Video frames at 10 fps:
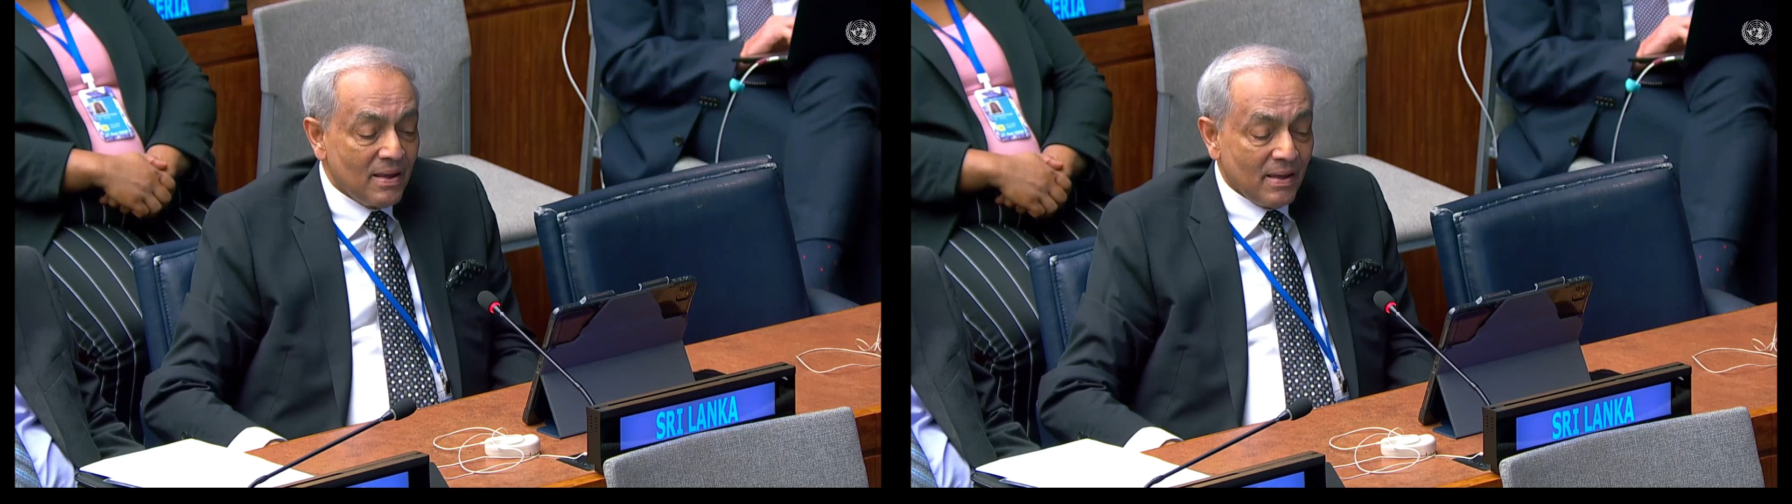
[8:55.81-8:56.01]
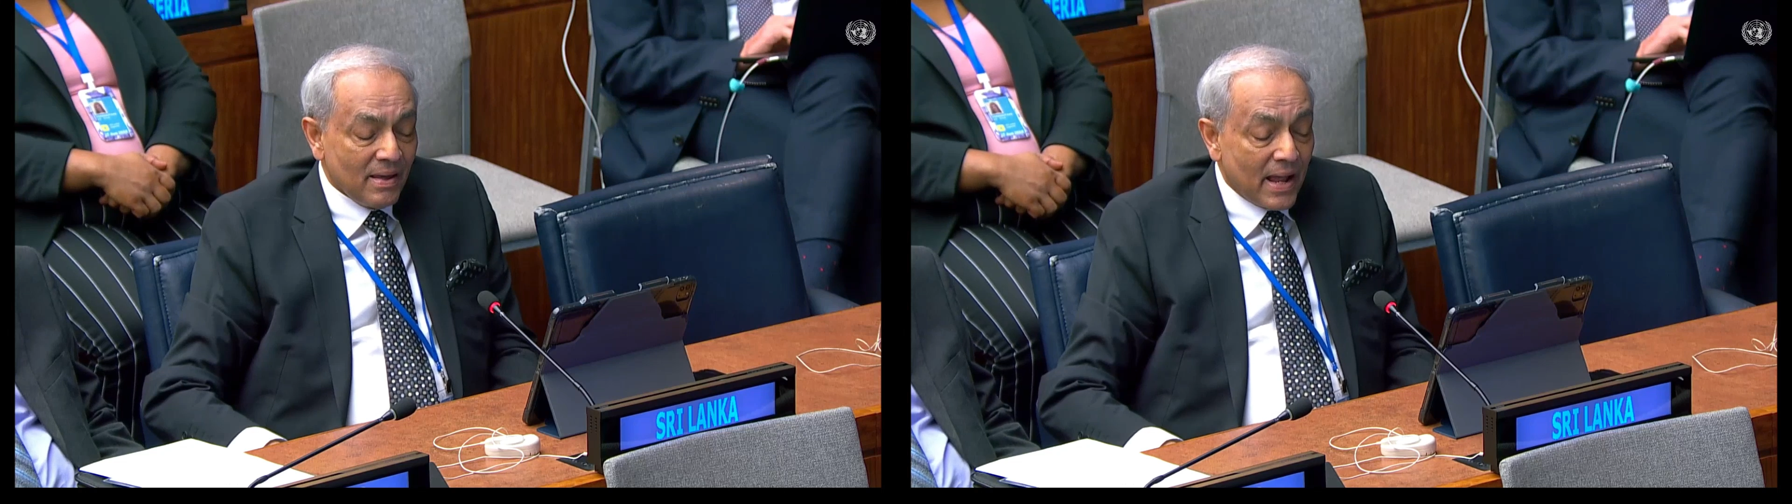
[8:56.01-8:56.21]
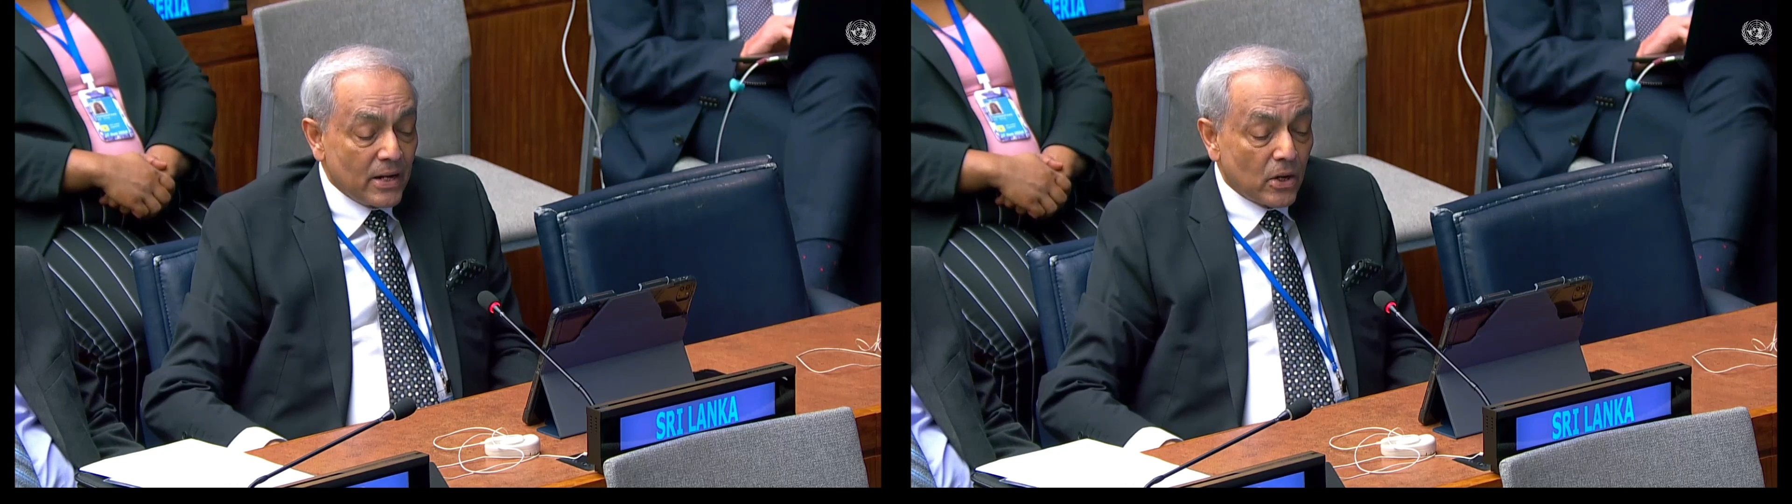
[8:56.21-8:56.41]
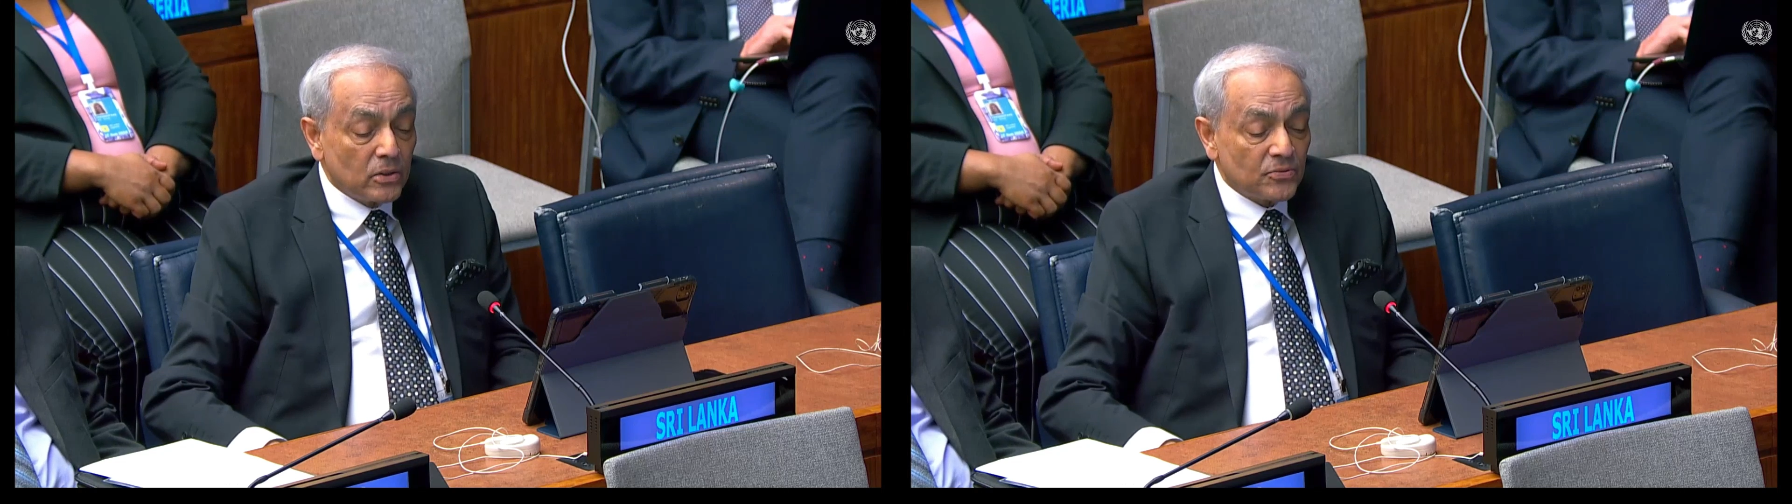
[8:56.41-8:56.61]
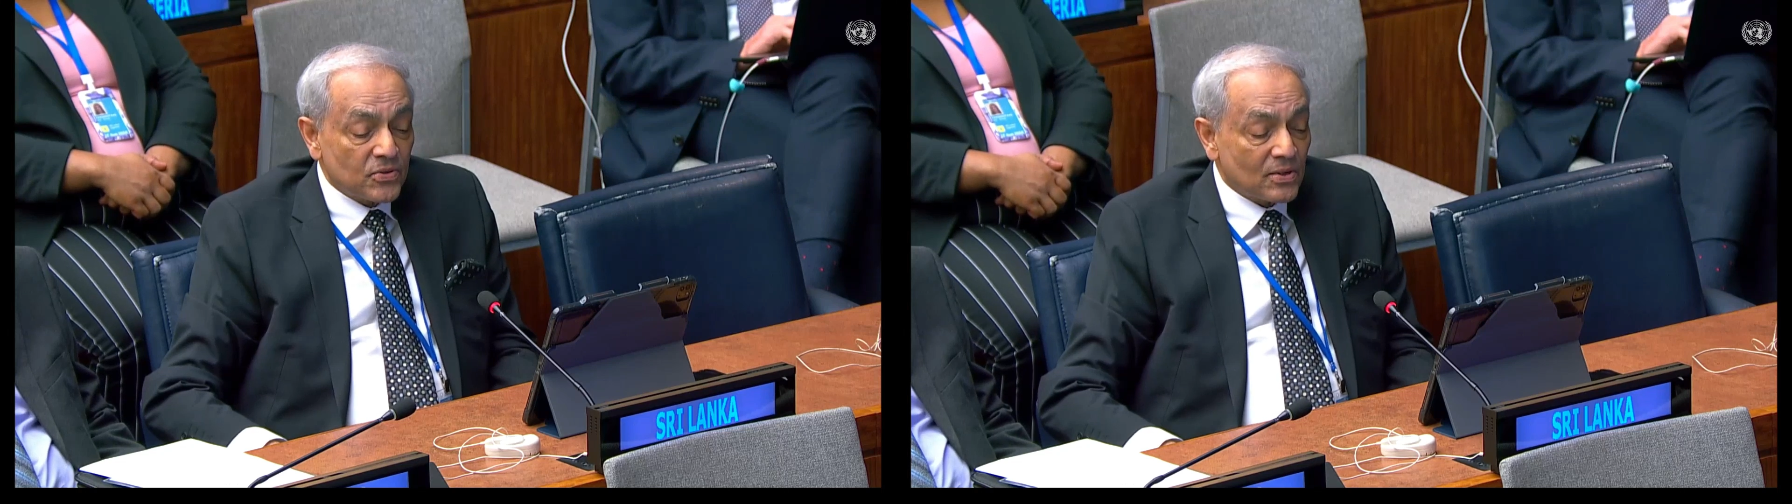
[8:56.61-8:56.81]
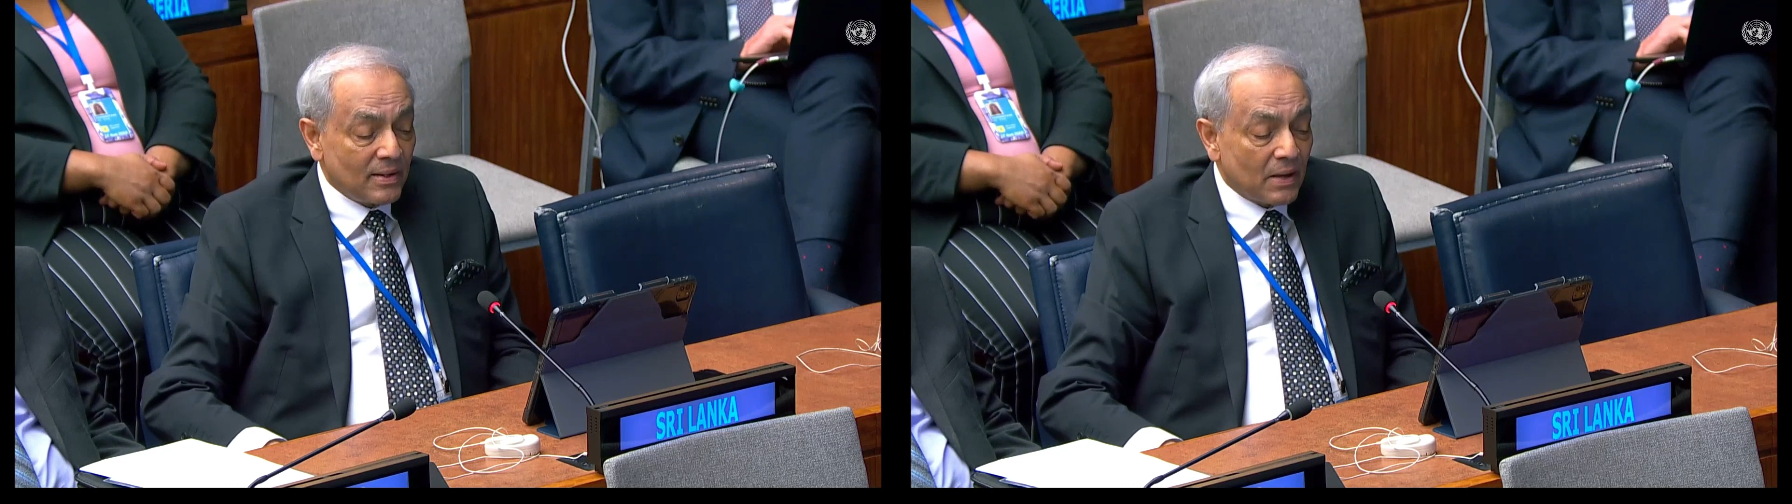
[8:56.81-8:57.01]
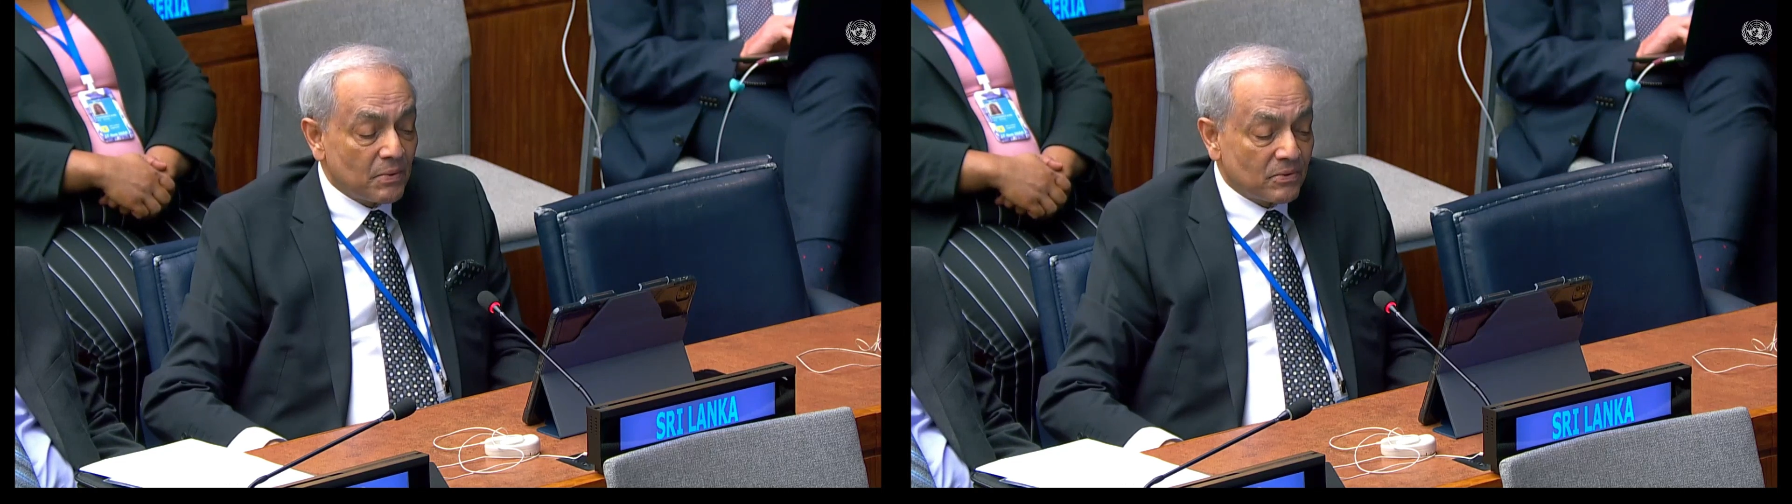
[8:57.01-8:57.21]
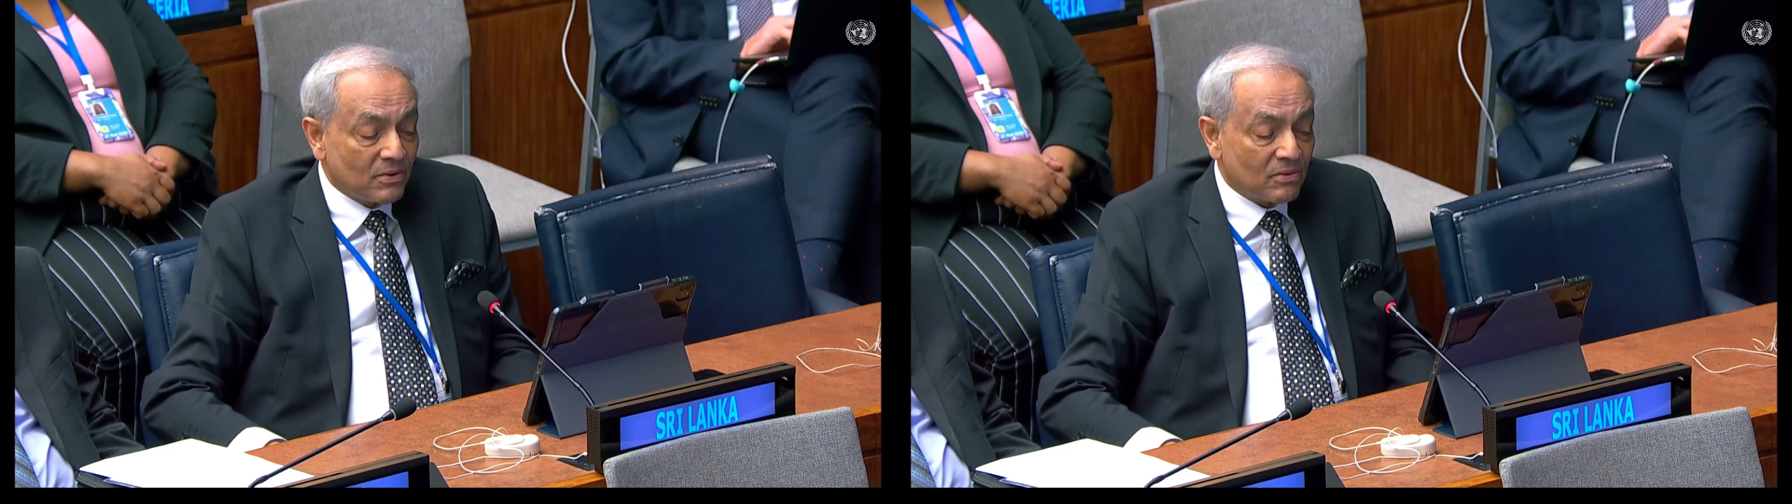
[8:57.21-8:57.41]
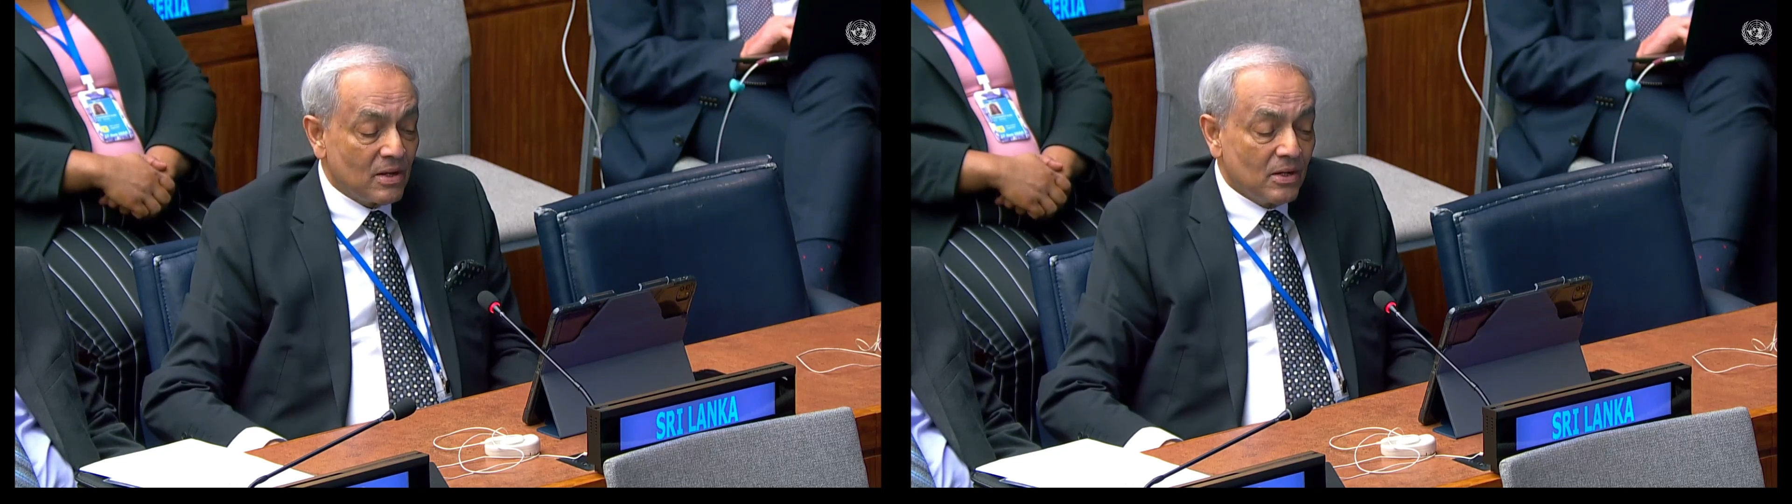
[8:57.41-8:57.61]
and non-official languages